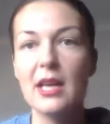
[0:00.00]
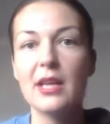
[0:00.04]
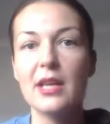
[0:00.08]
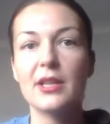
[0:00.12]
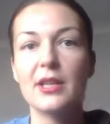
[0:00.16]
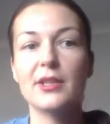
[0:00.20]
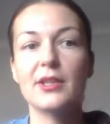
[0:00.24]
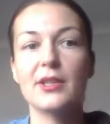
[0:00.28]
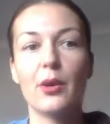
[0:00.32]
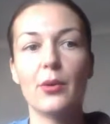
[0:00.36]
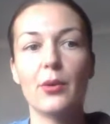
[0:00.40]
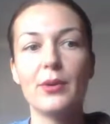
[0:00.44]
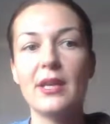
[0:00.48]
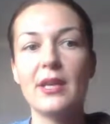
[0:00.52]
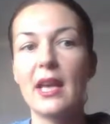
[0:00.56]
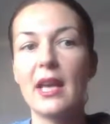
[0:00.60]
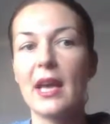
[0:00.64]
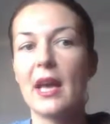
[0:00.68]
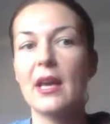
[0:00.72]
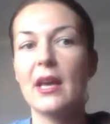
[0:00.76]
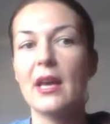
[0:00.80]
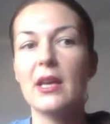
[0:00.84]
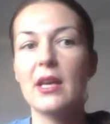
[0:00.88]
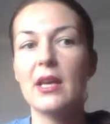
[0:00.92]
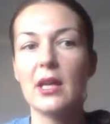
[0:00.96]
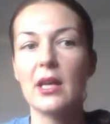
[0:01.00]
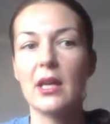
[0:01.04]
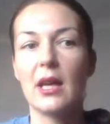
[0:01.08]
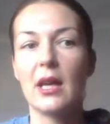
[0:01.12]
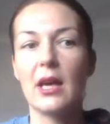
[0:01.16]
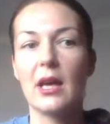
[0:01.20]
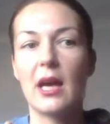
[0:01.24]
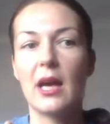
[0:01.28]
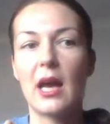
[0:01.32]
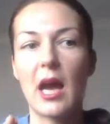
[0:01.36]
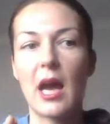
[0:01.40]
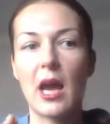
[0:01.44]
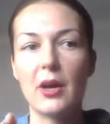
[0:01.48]
So yeah,
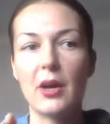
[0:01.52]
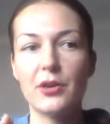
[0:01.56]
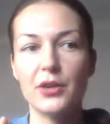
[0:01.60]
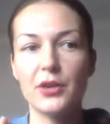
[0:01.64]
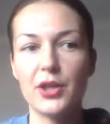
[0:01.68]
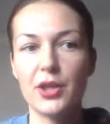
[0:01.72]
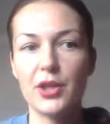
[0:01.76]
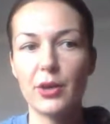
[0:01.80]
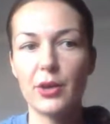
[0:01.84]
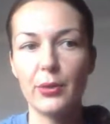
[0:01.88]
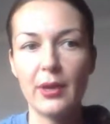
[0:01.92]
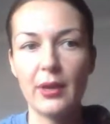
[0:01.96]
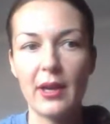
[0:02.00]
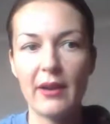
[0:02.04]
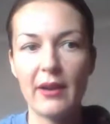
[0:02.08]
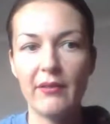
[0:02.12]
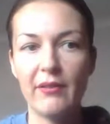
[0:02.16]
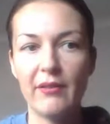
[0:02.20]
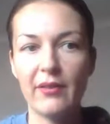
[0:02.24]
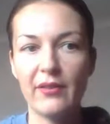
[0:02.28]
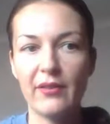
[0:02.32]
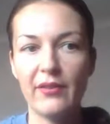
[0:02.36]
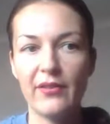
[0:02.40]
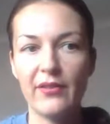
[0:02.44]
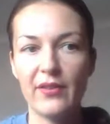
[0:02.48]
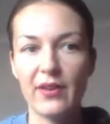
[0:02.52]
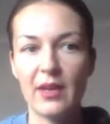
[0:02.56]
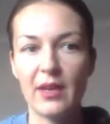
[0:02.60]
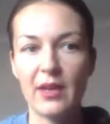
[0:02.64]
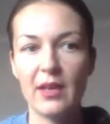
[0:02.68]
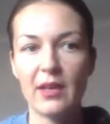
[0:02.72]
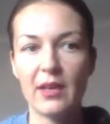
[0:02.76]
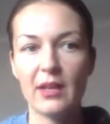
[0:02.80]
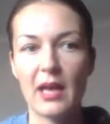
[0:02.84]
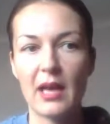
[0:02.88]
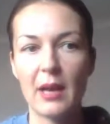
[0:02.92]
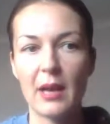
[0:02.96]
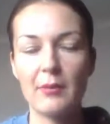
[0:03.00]
I'll show you
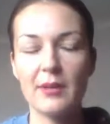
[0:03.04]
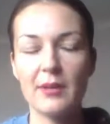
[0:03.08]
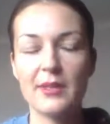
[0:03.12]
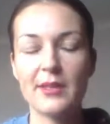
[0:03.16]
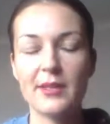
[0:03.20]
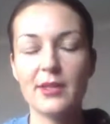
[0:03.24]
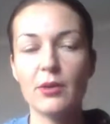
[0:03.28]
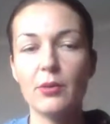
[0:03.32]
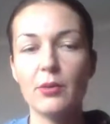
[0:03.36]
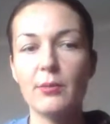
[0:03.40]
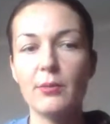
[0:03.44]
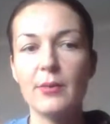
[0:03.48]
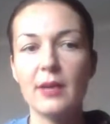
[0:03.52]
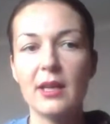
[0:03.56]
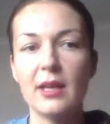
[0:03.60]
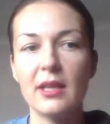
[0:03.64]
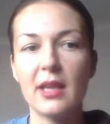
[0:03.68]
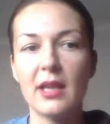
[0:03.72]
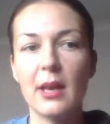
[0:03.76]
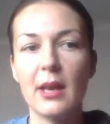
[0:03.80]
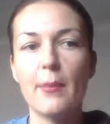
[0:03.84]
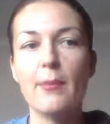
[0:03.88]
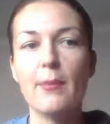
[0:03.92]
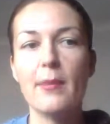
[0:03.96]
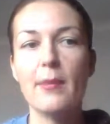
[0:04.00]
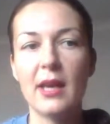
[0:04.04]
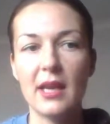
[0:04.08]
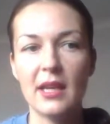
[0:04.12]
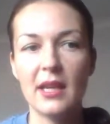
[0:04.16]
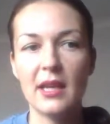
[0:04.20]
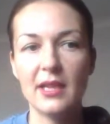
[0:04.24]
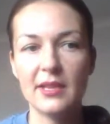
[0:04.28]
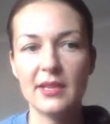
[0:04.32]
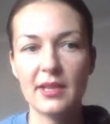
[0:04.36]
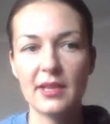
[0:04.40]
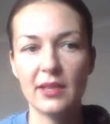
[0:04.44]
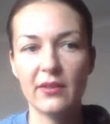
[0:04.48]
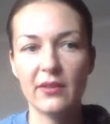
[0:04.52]
everything. I mean, so many
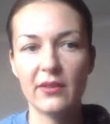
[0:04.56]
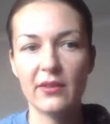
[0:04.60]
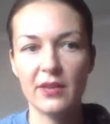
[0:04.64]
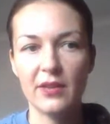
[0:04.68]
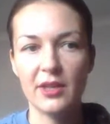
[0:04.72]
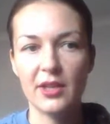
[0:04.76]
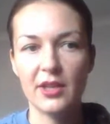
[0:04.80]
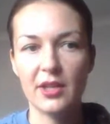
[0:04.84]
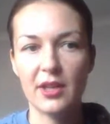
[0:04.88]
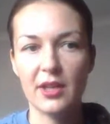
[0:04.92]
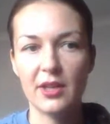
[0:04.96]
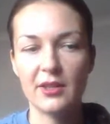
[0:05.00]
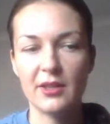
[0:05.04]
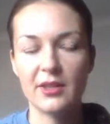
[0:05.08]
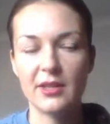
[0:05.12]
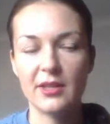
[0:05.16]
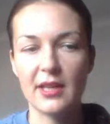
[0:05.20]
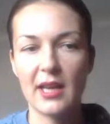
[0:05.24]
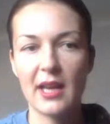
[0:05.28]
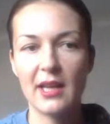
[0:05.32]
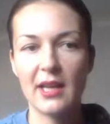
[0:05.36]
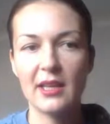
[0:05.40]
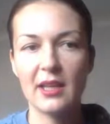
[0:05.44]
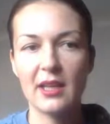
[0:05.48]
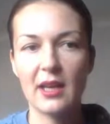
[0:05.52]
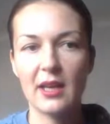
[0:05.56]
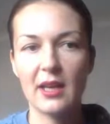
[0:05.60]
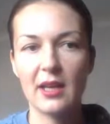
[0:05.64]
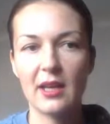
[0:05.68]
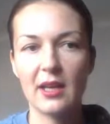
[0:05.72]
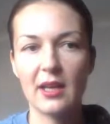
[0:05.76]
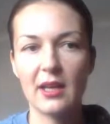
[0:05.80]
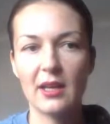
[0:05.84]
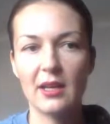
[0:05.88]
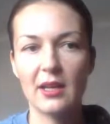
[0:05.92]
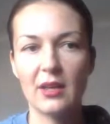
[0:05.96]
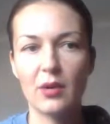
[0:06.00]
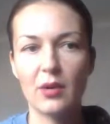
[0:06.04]
amazing features and
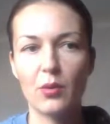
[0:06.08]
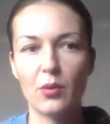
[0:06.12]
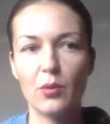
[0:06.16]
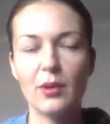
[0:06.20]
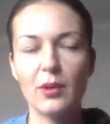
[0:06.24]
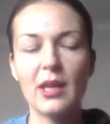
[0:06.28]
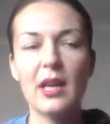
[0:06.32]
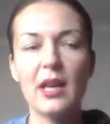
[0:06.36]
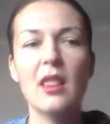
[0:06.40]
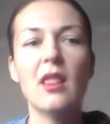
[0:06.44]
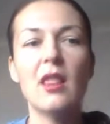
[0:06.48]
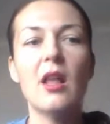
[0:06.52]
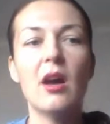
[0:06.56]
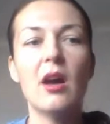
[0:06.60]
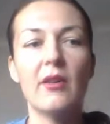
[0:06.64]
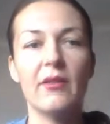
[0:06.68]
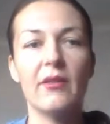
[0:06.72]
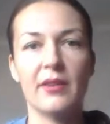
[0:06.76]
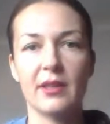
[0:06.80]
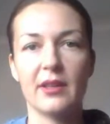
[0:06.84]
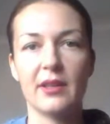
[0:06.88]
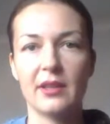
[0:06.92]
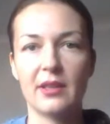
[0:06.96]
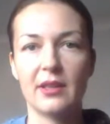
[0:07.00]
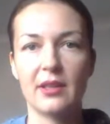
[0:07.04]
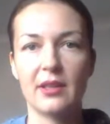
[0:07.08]
what I love it.